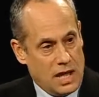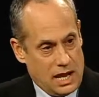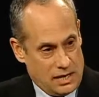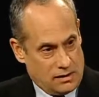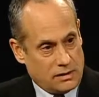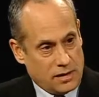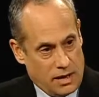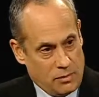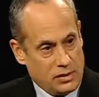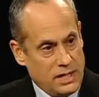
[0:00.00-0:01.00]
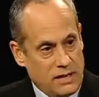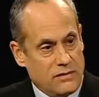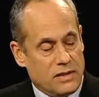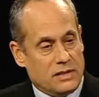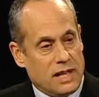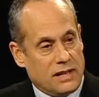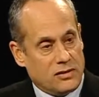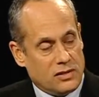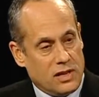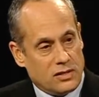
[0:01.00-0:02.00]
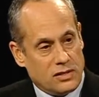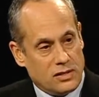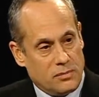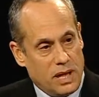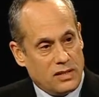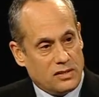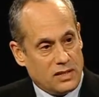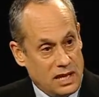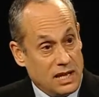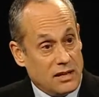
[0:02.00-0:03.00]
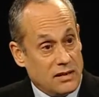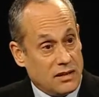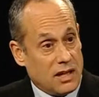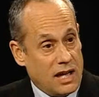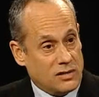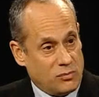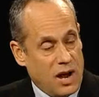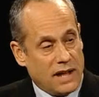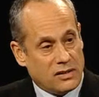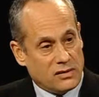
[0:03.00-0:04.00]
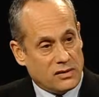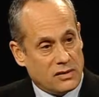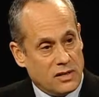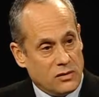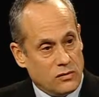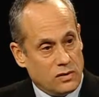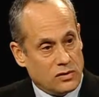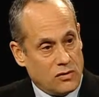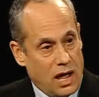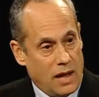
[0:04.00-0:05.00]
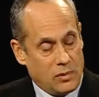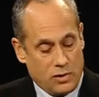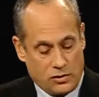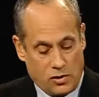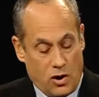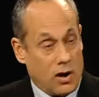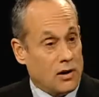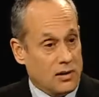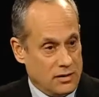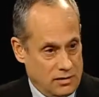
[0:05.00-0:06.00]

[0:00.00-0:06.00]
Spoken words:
And it's, I believe this accusation is based in the kinds of practices that you've described, which are